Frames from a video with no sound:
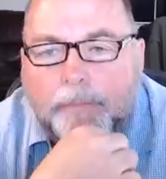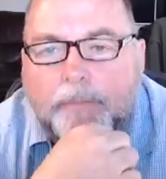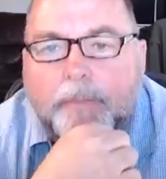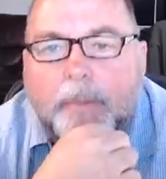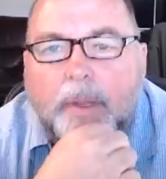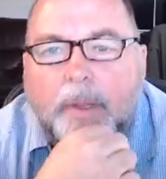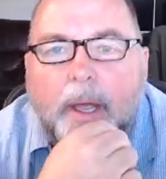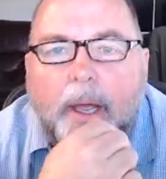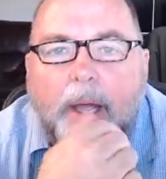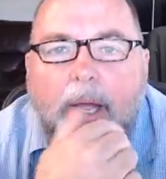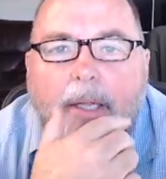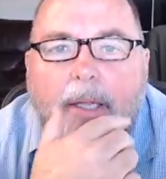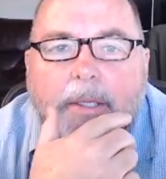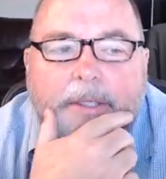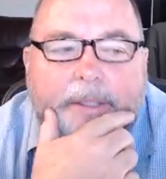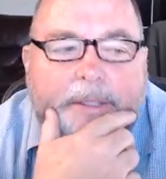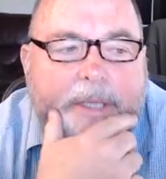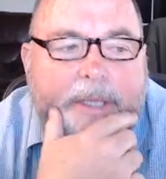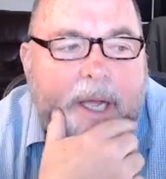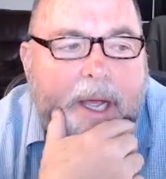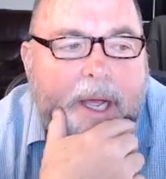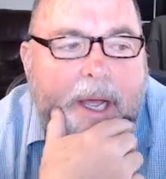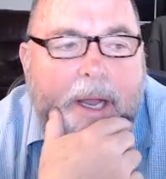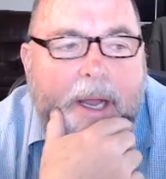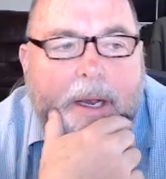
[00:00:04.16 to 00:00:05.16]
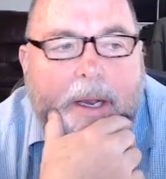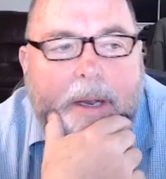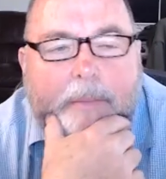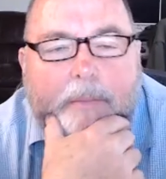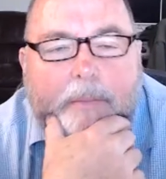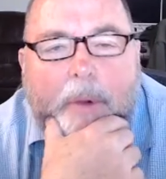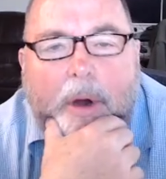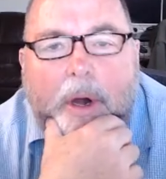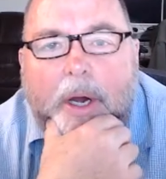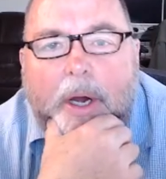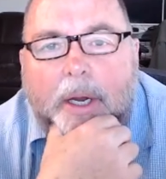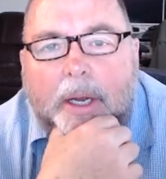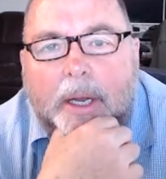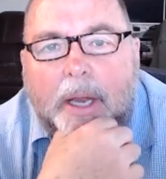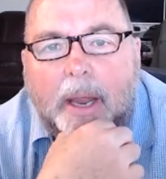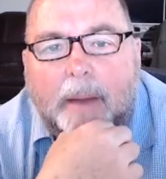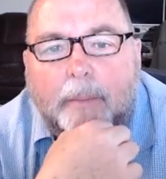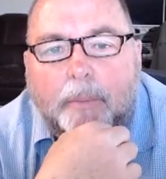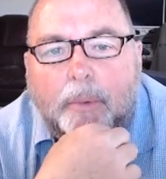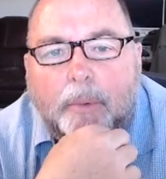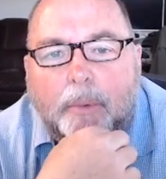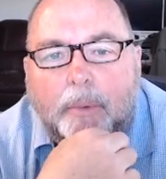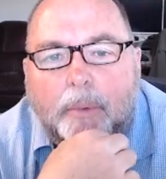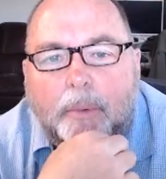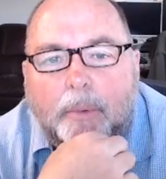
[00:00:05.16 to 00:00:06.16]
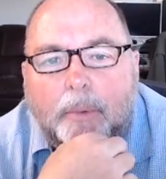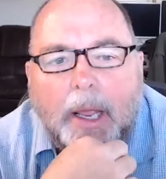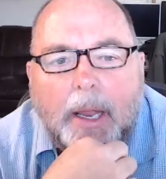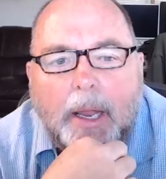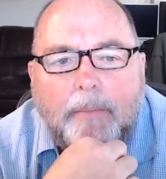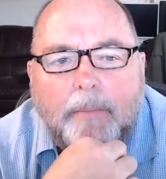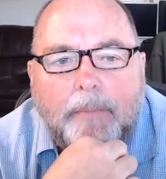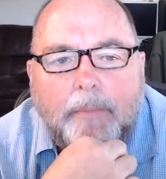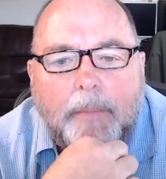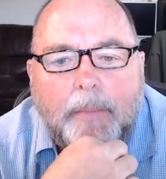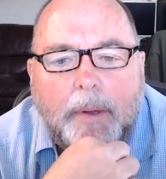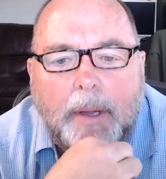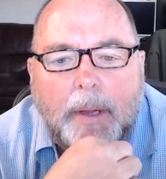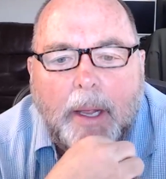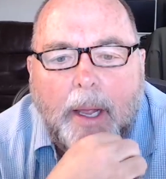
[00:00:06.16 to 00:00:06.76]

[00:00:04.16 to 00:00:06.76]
It's Don and Mark and Amber again.